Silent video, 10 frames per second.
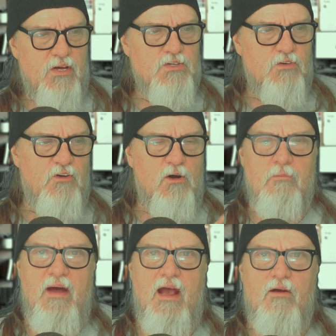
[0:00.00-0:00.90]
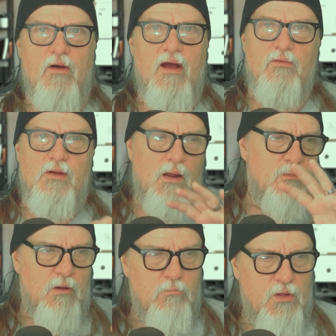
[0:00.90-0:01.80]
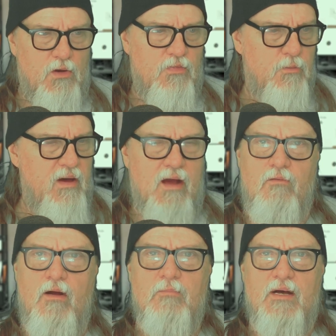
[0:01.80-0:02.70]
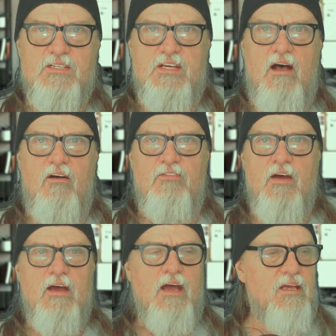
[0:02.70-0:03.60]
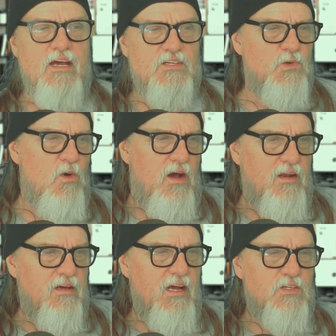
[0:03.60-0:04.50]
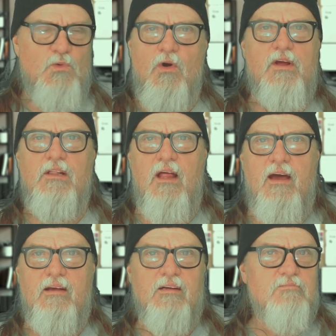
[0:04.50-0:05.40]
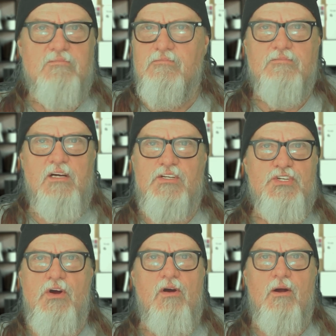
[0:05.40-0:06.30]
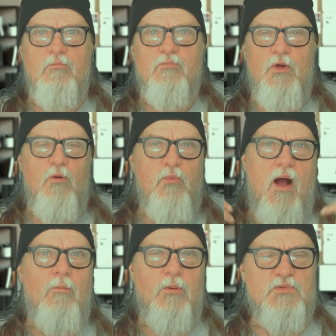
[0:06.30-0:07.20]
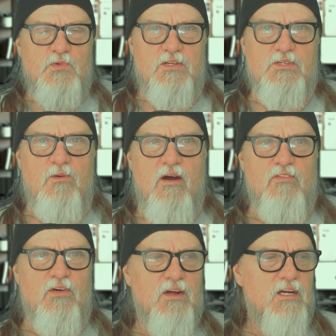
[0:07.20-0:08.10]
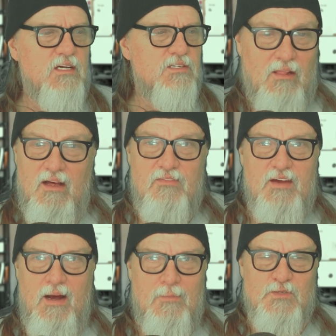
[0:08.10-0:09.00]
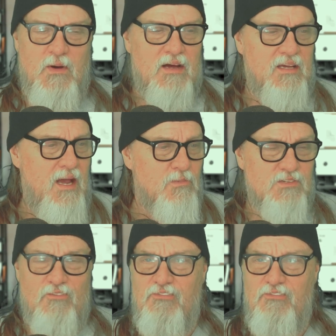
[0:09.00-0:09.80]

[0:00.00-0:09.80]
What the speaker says: picture for a background, and I'm going to blur the background myself. And guess what? It's working like a charm. No problems whatsoever. I love the OBSBot cameras.